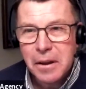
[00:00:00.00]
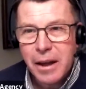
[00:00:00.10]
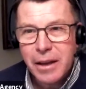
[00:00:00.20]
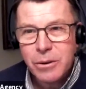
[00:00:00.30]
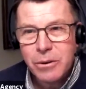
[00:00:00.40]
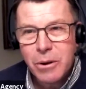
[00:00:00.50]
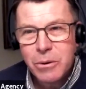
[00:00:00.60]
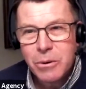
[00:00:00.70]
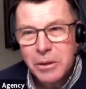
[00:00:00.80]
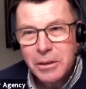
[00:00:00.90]

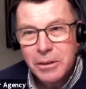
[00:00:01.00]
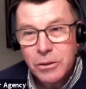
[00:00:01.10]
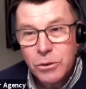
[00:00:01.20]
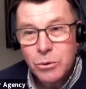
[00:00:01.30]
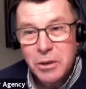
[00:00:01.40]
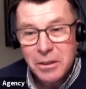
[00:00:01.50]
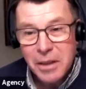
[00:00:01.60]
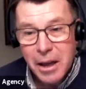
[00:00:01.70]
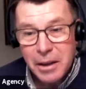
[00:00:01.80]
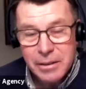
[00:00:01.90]
And doing
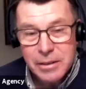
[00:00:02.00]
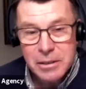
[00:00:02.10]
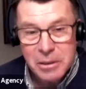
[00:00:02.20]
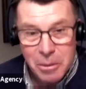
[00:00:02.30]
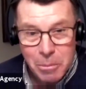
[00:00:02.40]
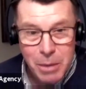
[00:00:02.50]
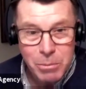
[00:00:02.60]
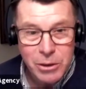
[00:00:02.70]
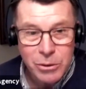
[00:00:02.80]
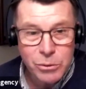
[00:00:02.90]
that,
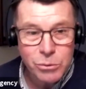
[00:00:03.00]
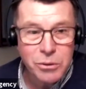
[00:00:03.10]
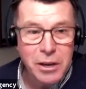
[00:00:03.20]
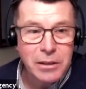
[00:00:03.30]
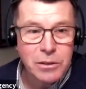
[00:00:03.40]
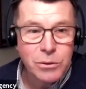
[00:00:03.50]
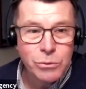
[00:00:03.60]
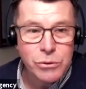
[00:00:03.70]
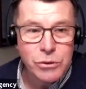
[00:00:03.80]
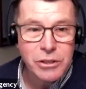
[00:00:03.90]
maybe you do that
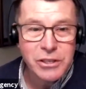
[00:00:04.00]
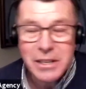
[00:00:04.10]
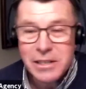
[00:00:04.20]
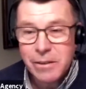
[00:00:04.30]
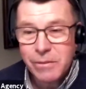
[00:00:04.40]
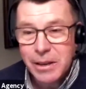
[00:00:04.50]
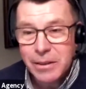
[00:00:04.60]
too successively.